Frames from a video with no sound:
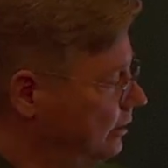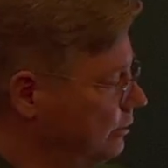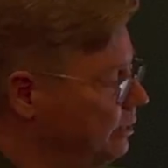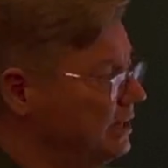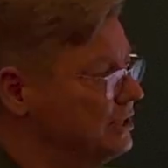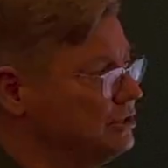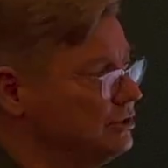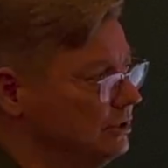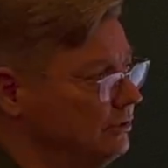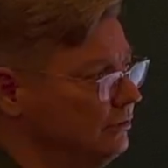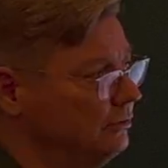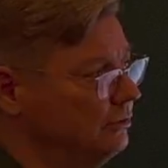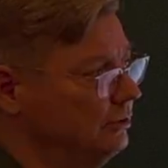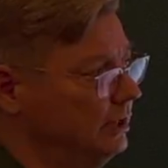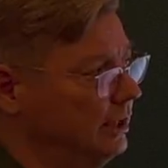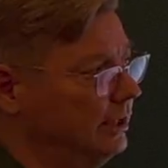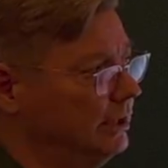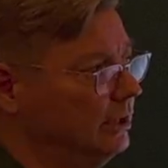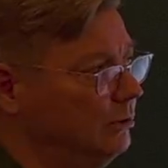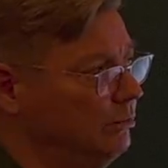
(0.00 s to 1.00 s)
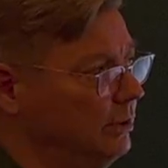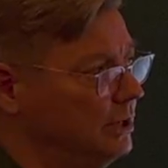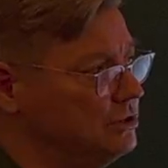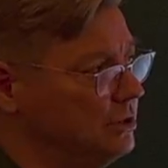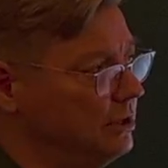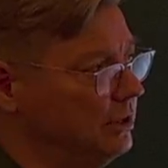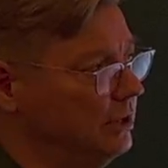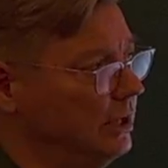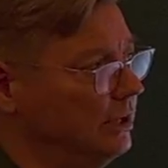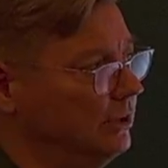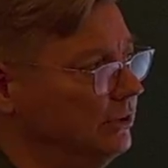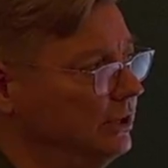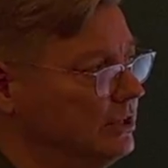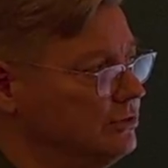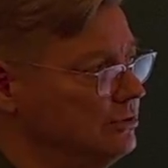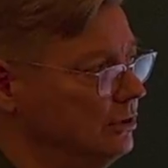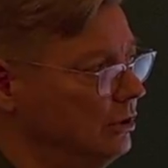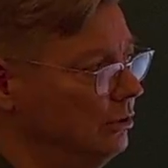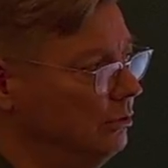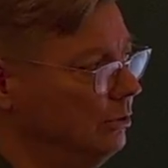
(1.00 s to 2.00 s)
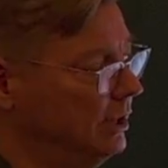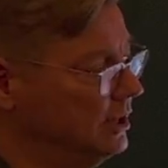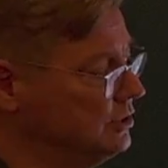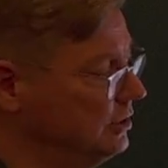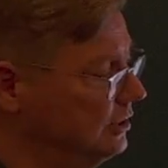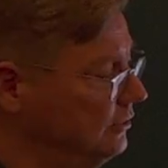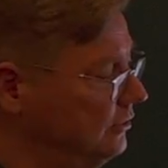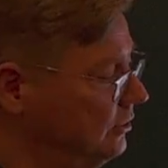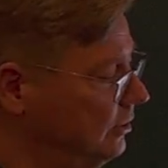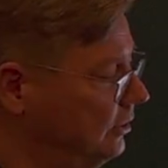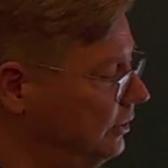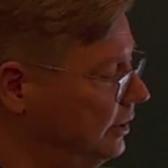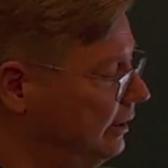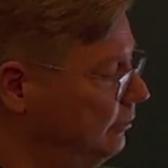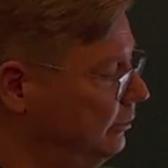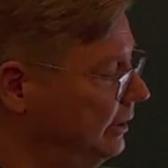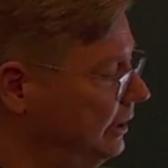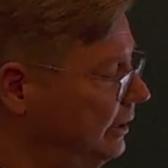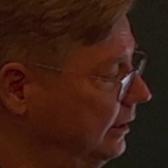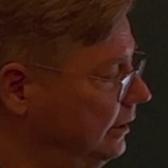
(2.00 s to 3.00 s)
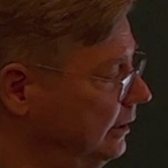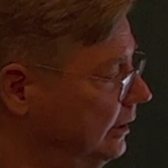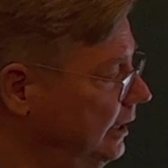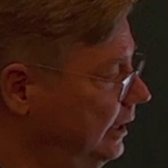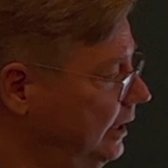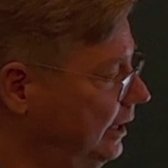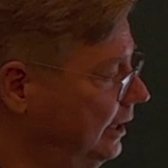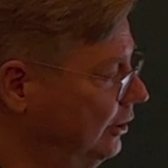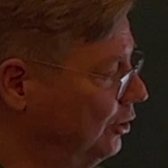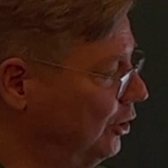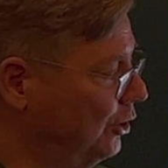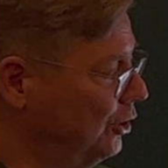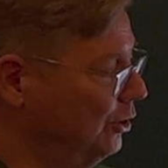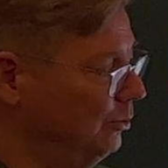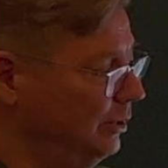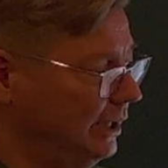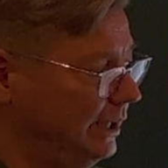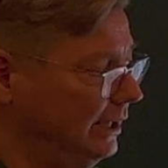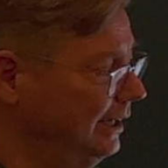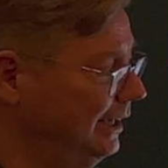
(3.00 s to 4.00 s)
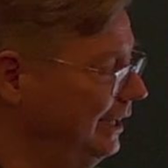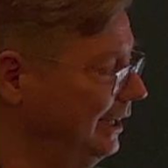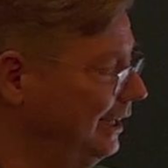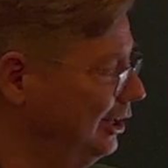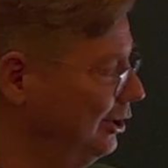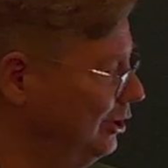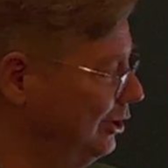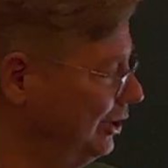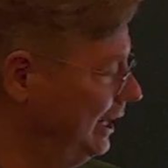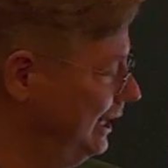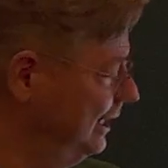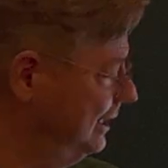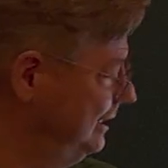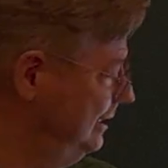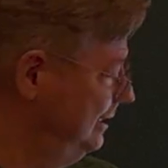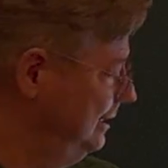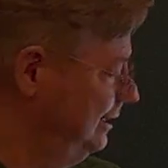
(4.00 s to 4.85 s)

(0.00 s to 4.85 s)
questions, like a questionnaire, yes no questions, so that we can not only connect